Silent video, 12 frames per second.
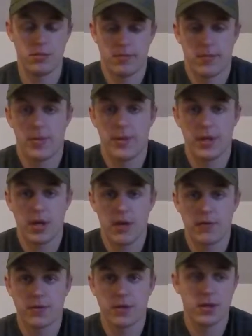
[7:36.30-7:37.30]
I mean,
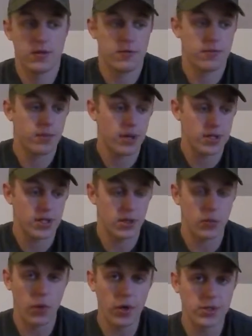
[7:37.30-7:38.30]
obviously if it's in the
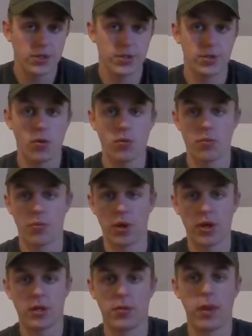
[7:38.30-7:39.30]
budget, don't
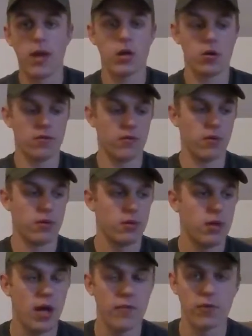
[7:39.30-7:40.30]
break the bank over
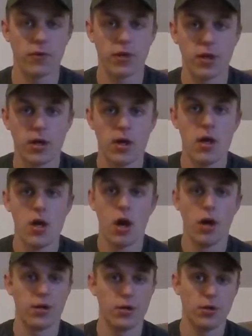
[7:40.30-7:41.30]
everything
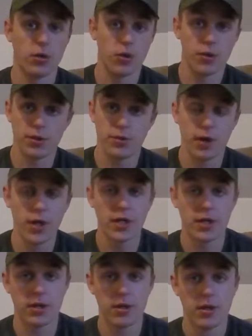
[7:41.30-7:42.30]
until you know that you like
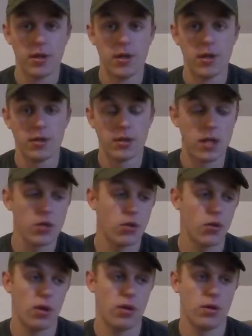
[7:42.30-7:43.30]
it. Then you
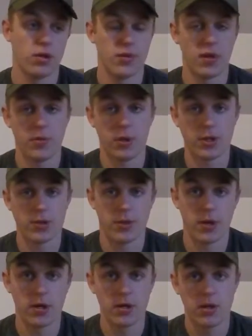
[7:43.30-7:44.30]
can go out there and spend a bunch of
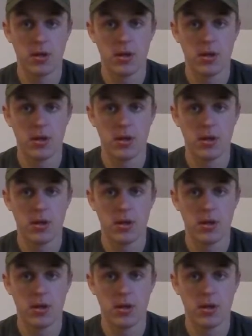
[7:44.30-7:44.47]
money.